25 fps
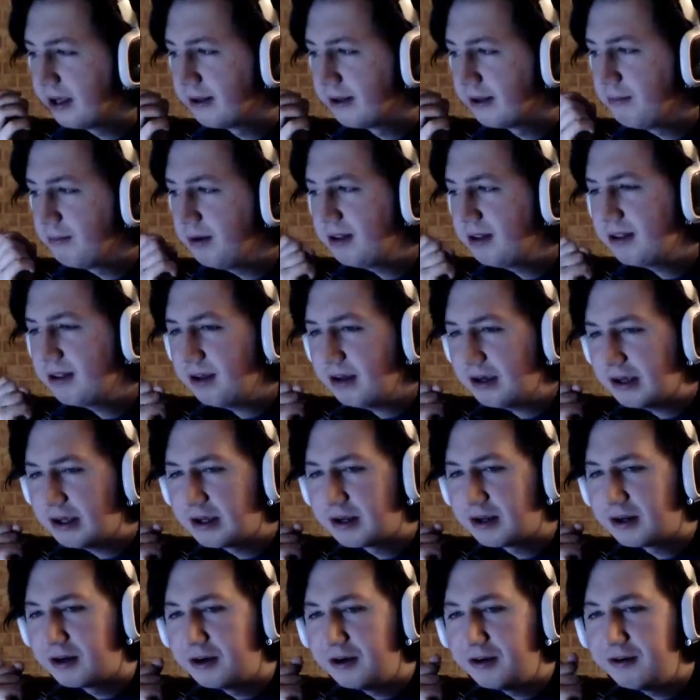it's like a
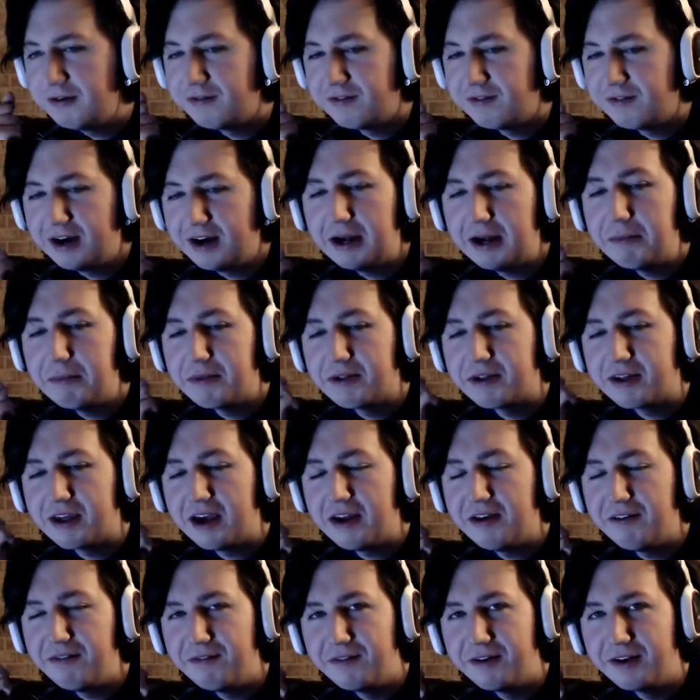good vibes
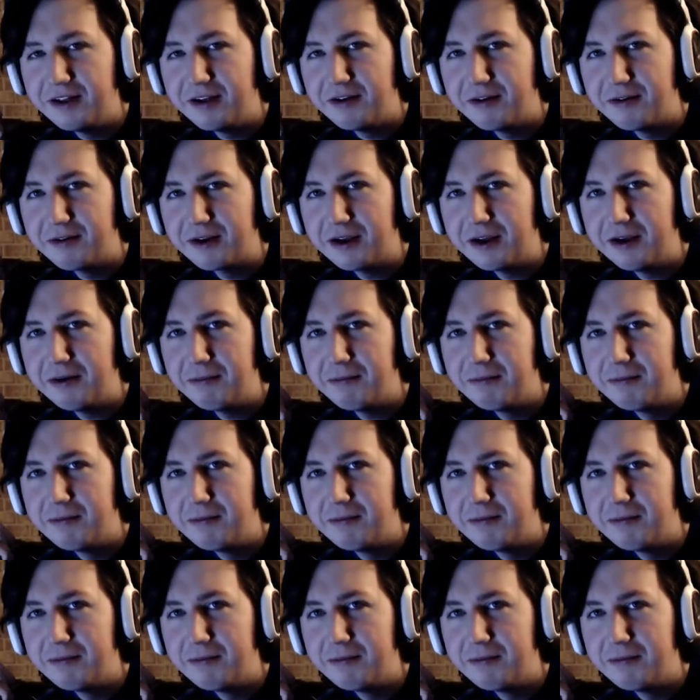kind of video game.